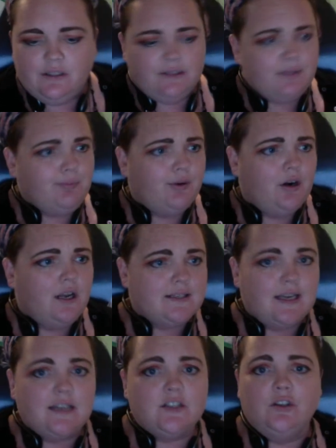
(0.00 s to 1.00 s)
the
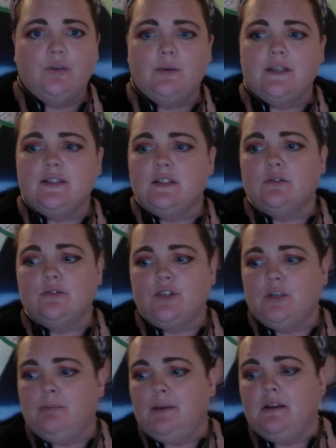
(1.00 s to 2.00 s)
products out to you. We're still
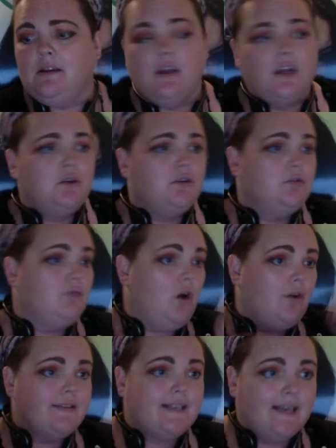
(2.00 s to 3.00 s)
shipping
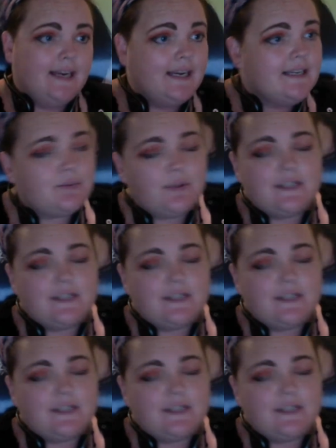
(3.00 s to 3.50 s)
overseas.